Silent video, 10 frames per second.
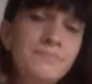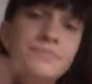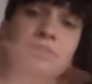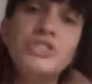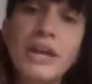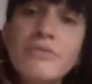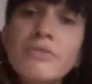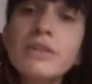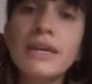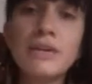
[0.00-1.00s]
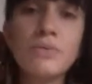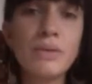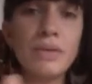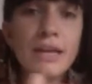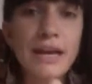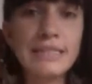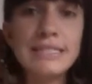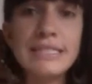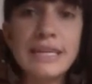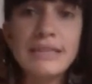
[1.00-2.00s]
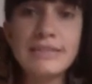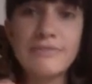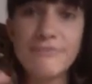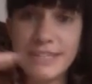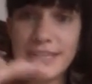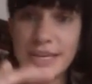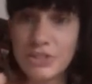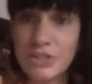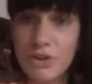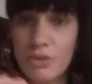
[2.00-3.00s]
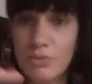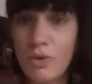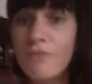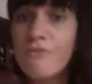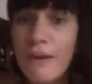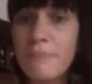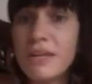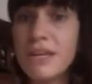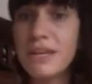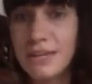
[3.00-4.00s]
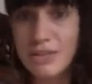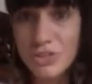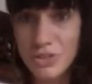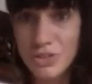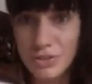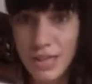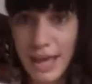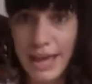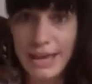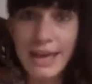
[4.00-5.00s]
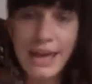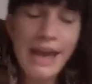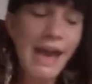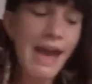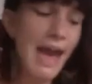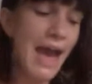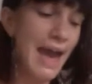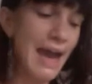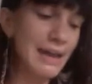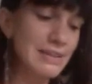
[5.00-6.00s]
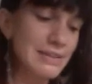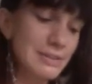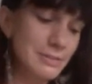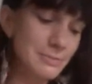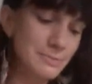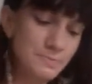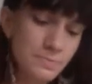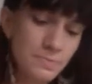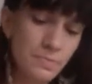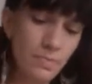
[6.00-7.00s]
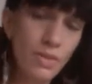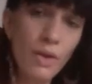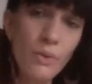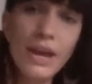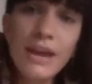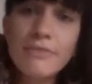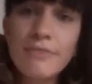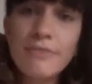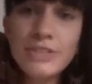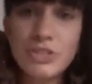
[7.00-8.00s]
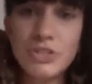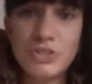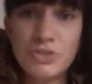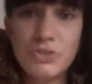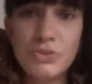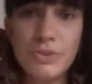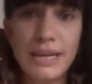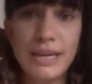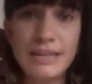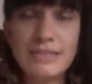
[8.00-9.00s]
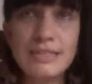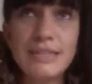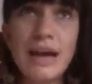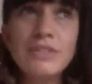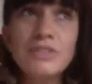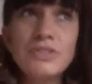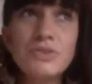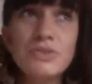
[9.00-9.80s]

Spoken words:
generally in women, I see this fixation on what femininity should look like. And what I invite you to do is start to